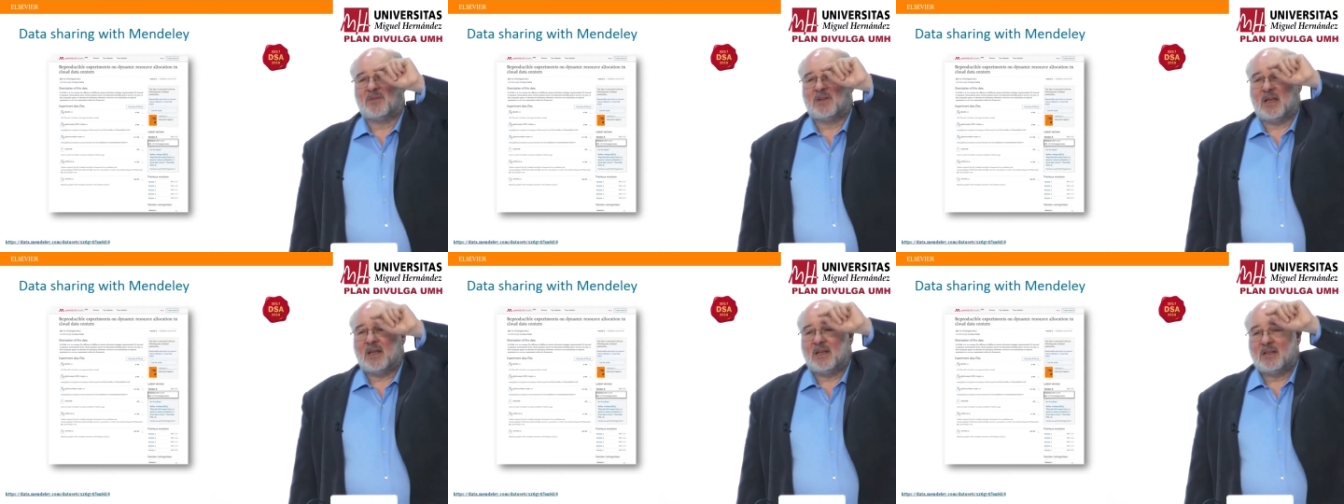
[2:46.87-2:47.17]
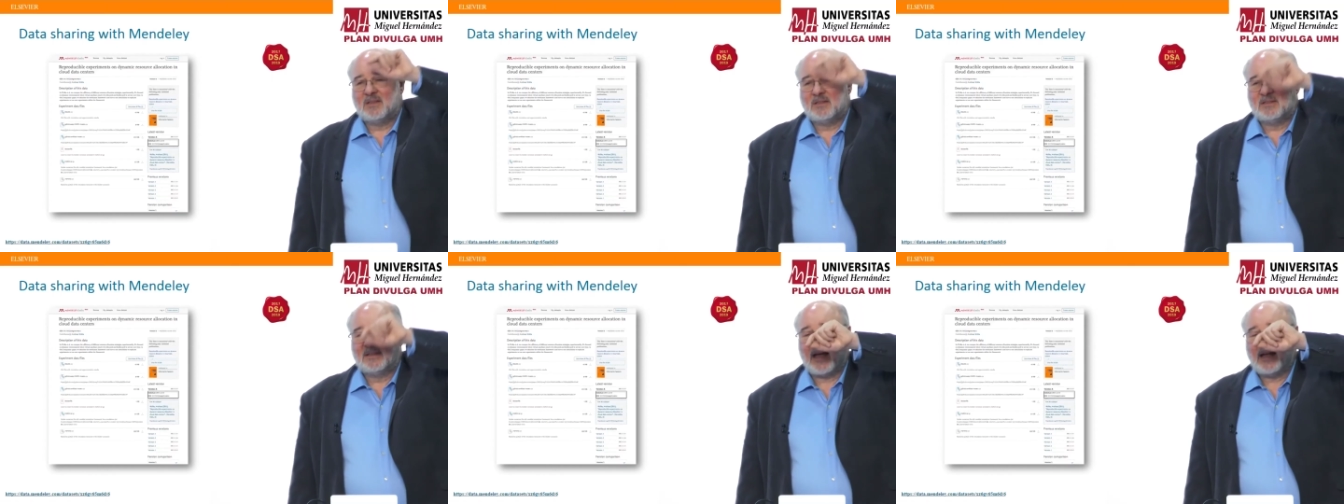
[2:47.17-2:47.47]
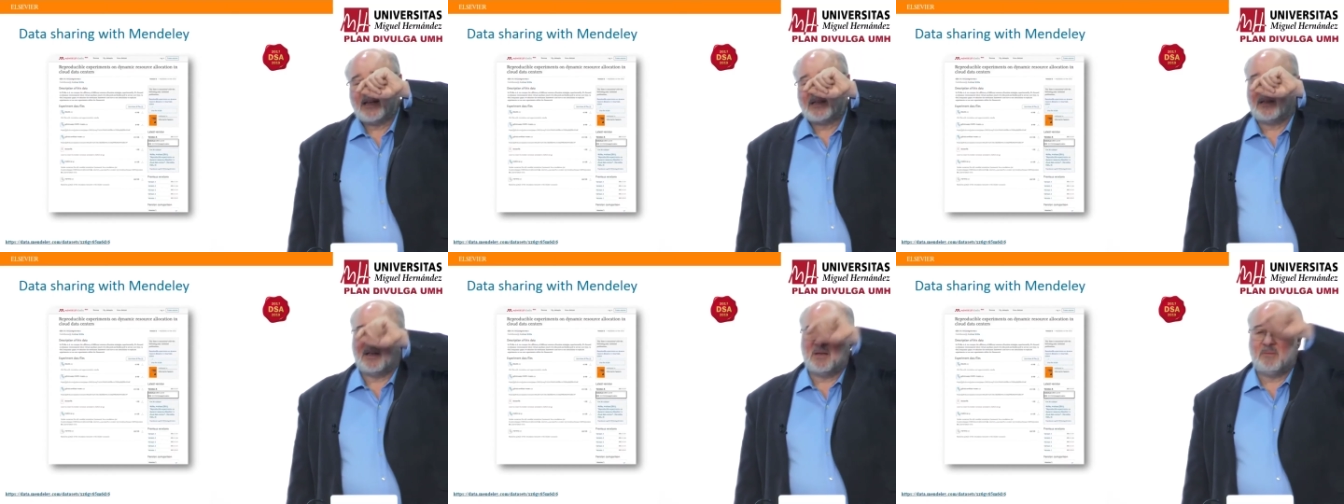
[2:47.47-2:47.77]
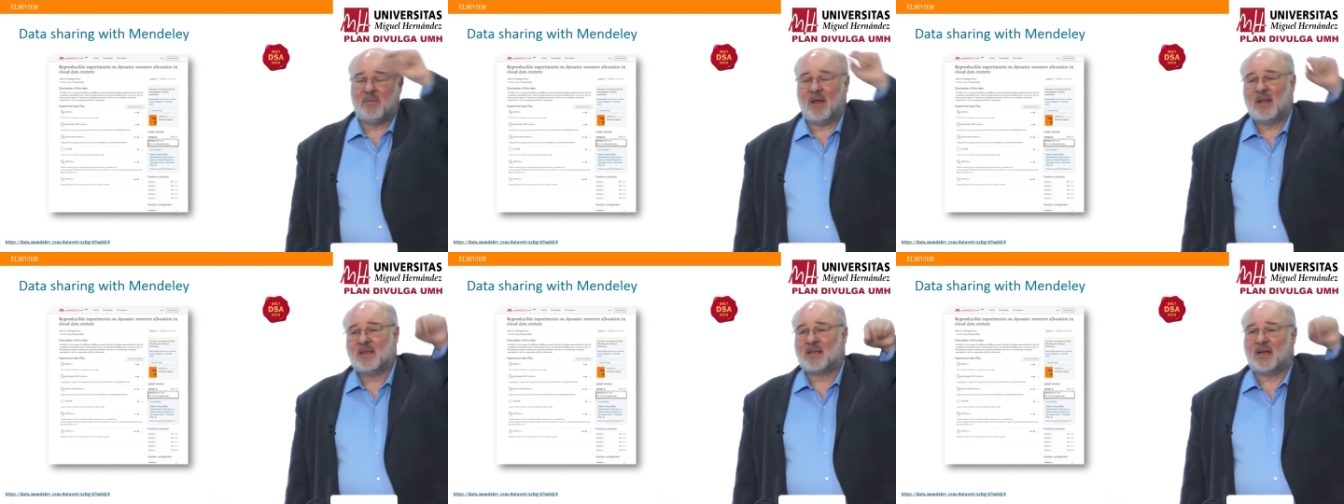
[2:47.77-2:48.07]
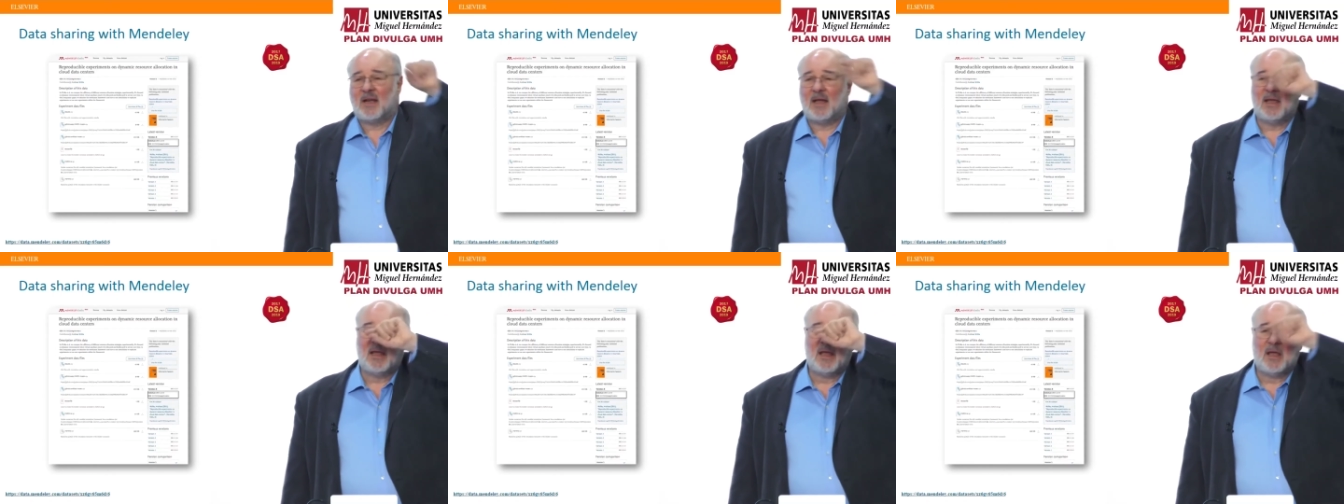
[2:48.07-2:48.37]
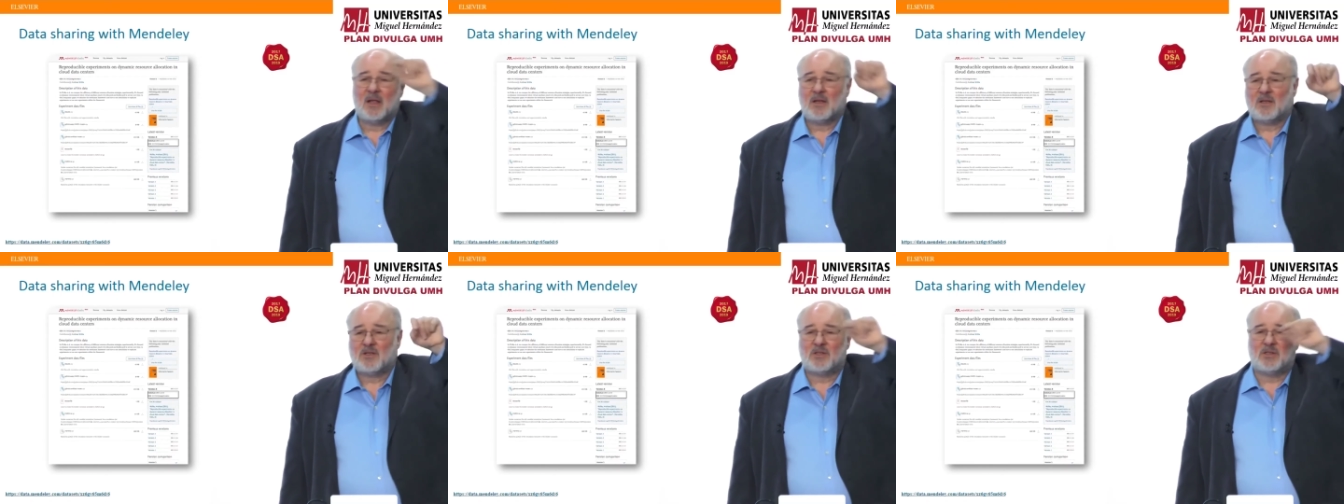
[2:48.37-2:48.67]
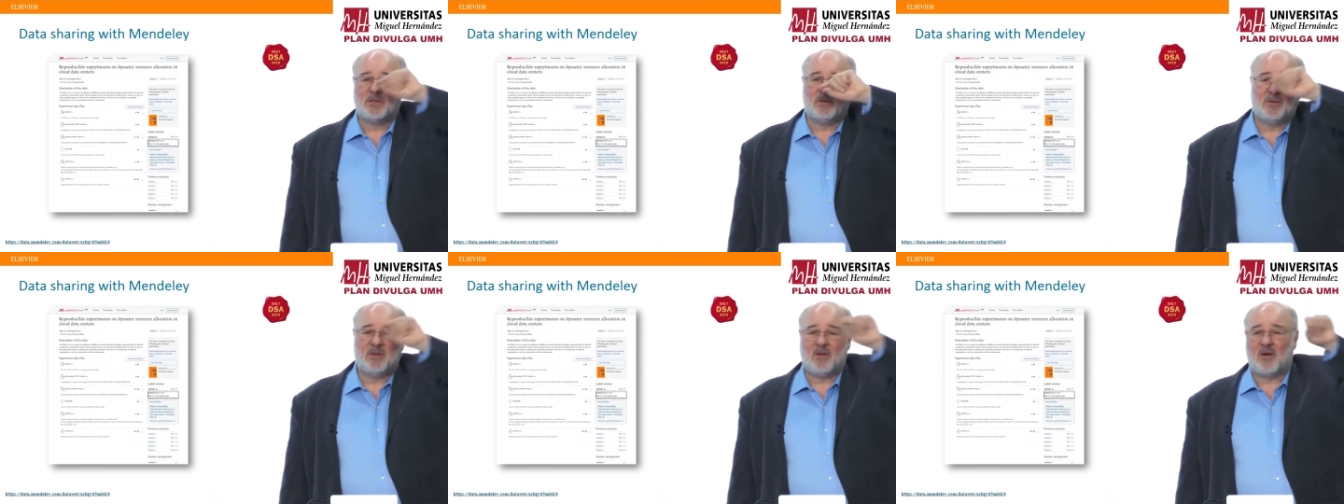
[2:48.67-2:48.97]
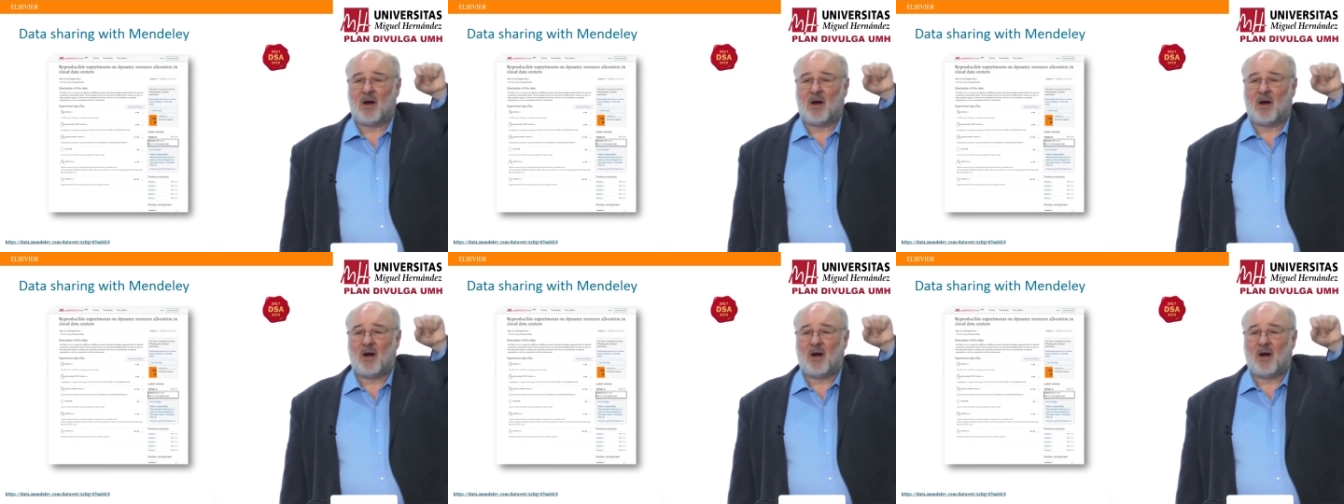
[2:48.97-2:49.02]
the data in Mendeley to the